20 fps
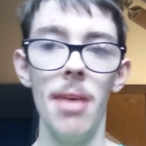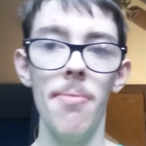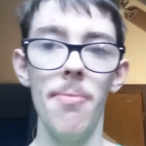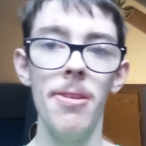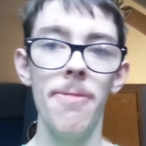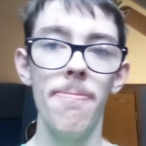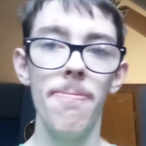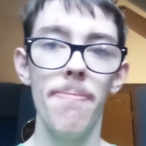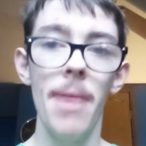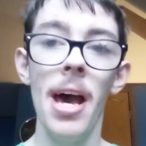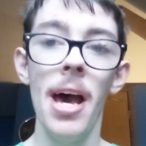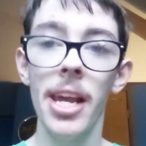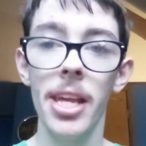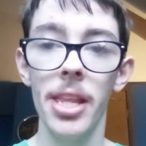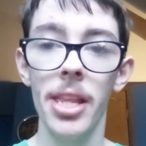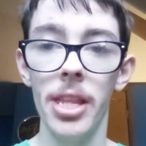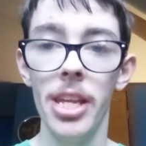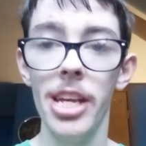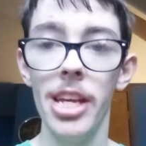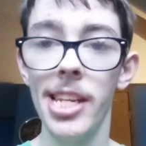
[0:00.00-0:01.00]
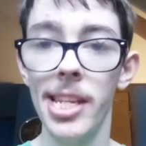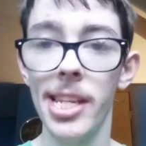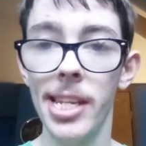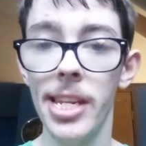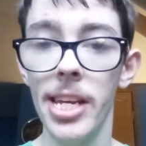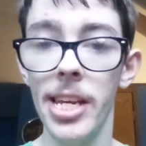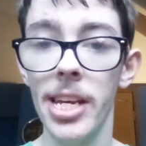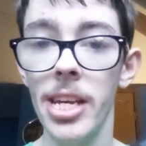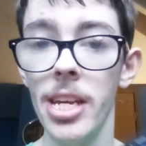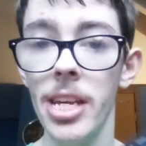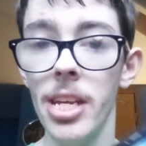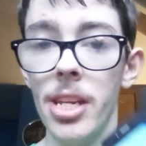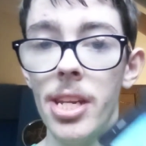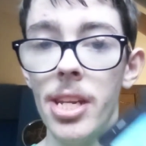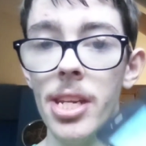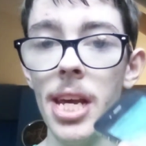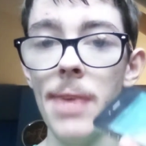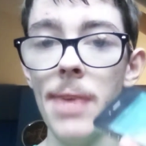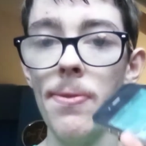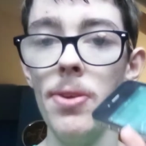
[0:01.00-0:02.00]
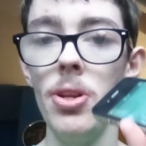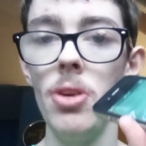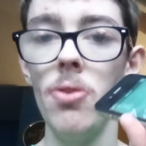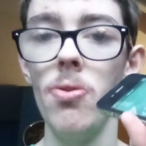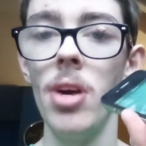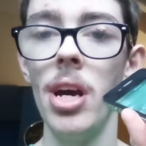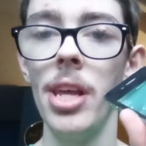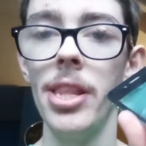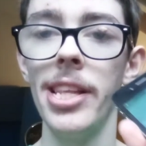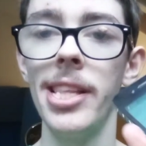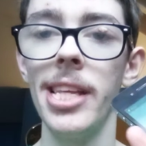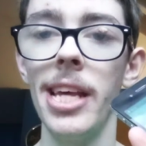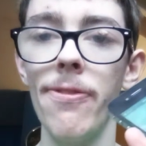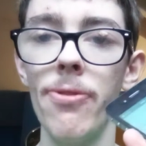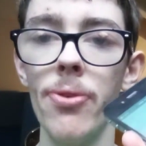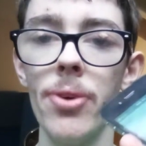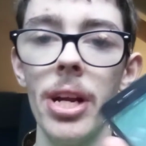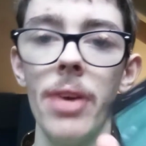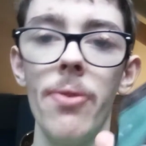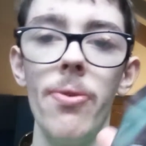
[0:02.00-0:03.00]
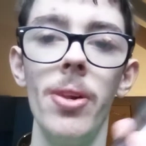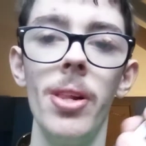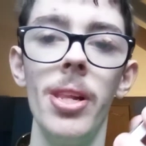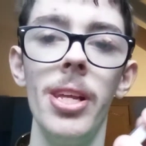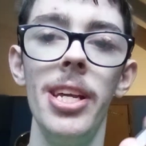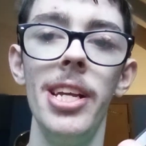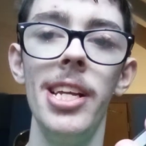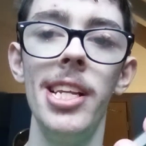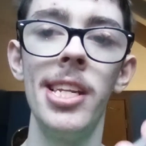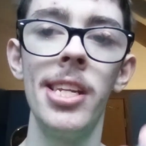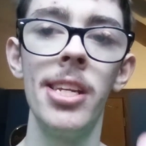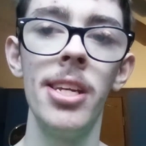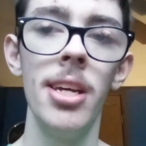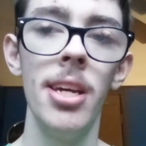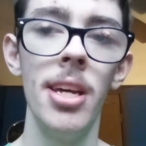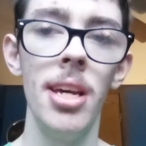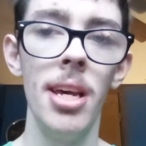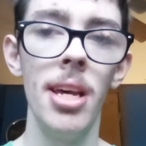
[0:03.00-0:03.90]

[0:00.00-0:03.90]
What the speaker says: mean, back in this day and time when you had this iPhone got released,